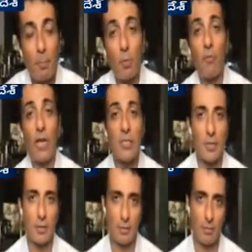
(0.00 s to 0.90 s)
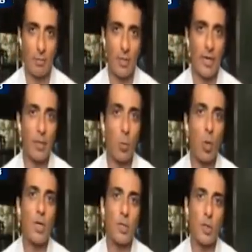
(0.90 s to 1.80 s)
professor that the
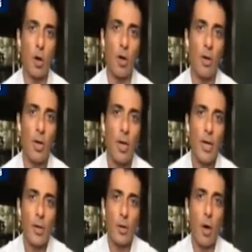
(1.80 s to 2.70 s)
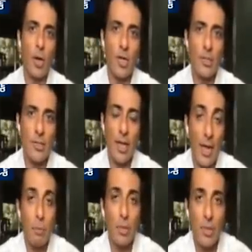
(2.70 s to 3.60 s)
world saw. It taught us
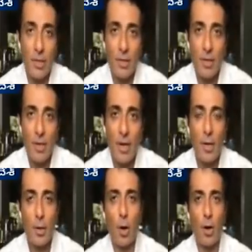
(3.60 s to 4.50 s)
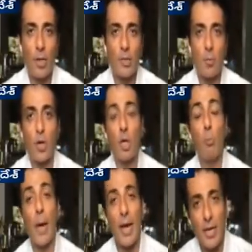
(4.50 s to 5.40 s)
empathy. It taught us what
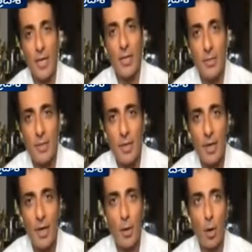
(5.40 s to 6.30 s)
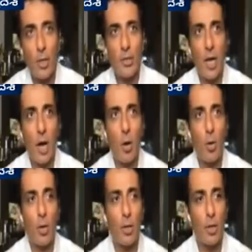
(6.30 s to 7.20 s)
humanity is. It taught us
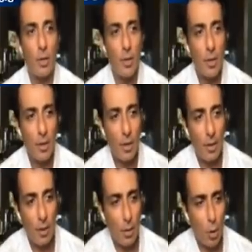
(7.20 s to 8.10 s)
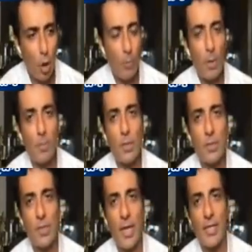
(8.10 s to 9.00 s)
how a normal
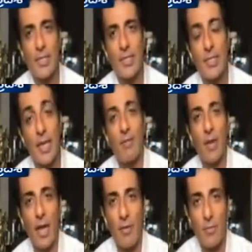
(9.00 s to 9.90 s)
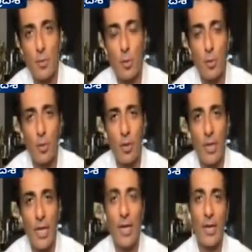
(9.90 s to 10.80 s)
person can save a life. So
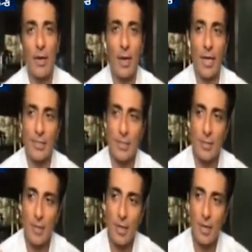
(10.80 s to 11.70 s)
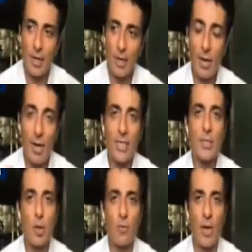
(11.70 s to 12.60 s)
take it as a
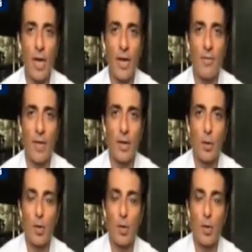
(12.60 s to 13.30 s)
lesson of a life that,